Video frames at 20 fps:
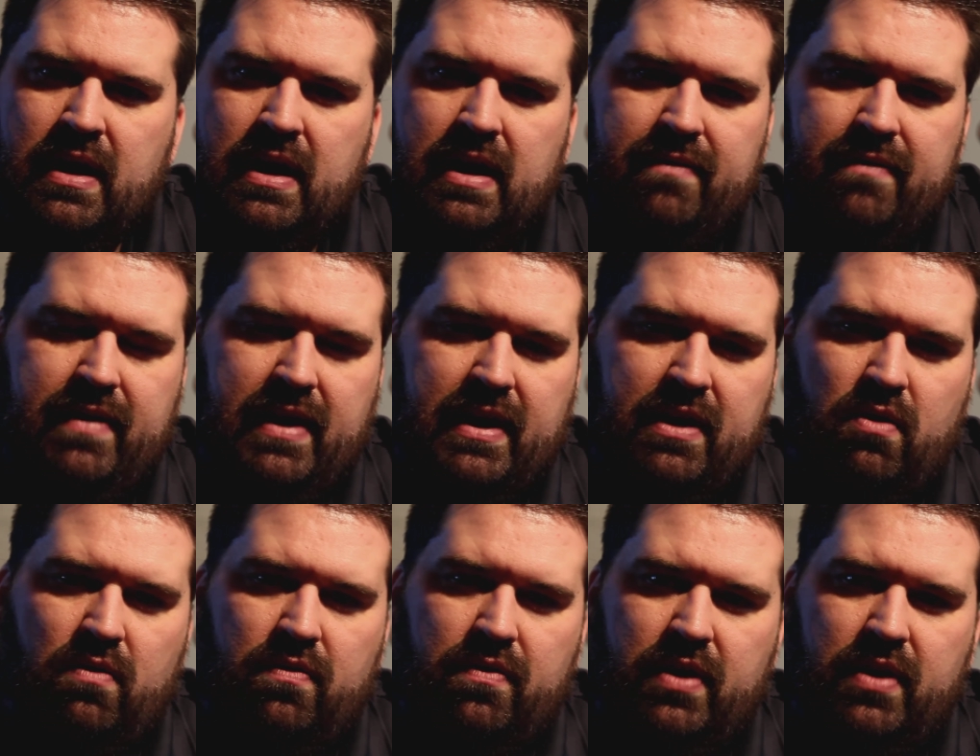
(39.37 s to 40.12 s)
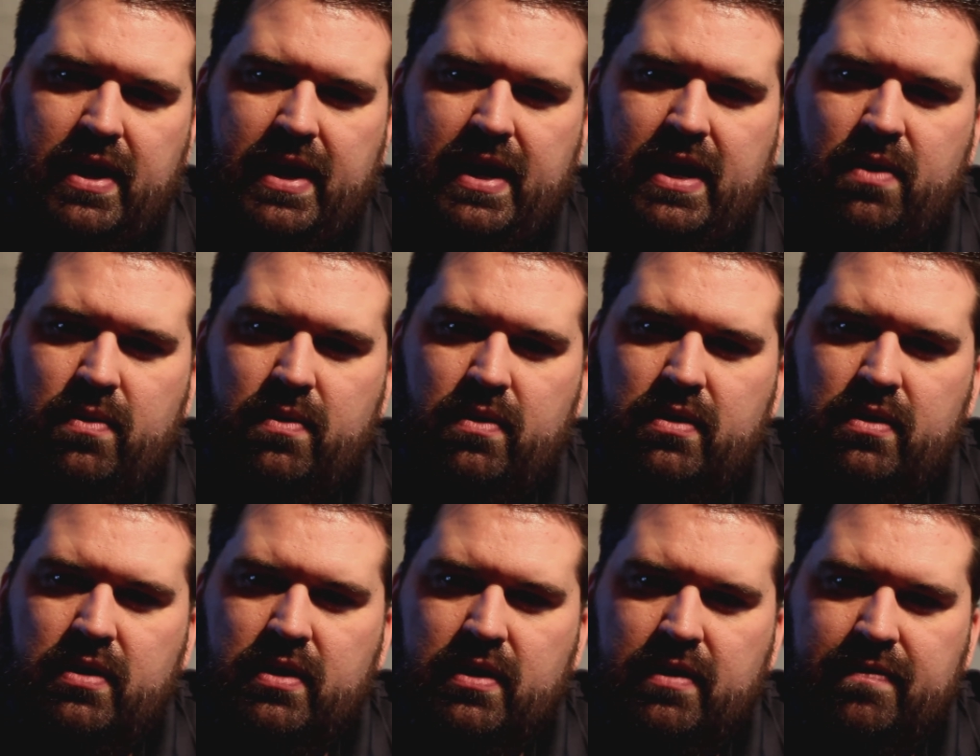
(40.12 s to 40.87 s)
I've got over an
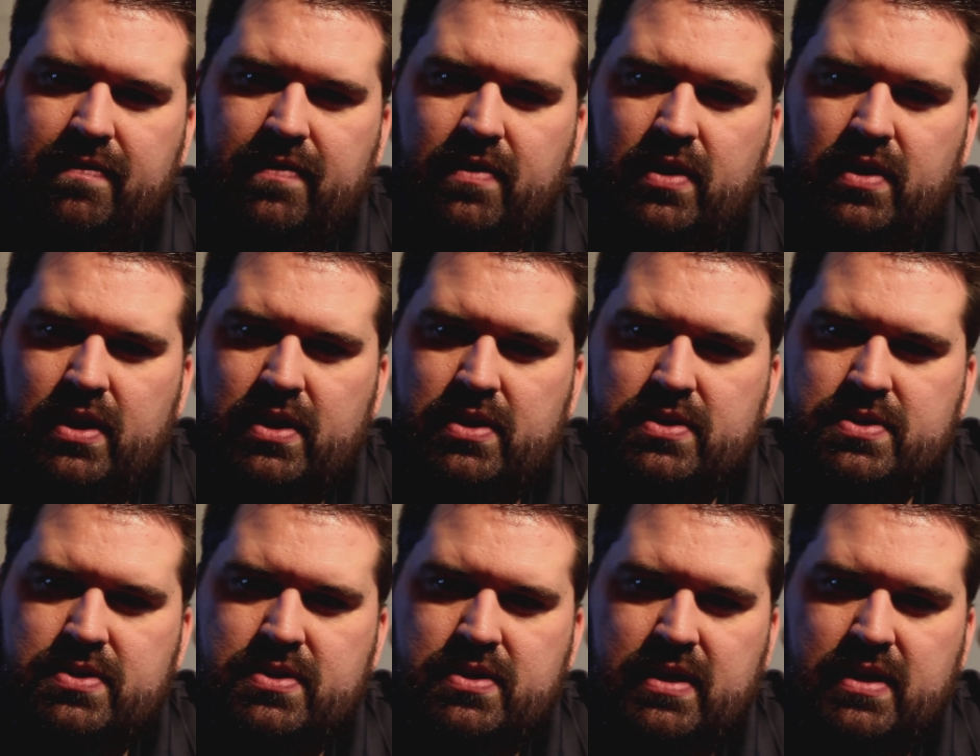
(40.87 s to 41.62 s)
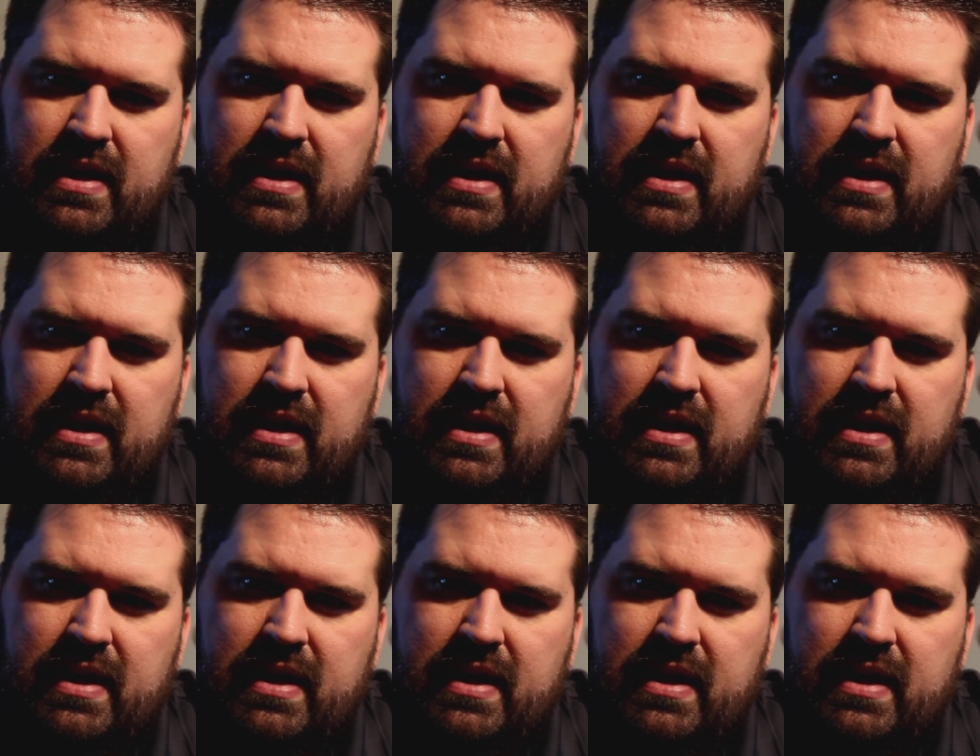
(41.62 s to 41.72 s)
hour of footage,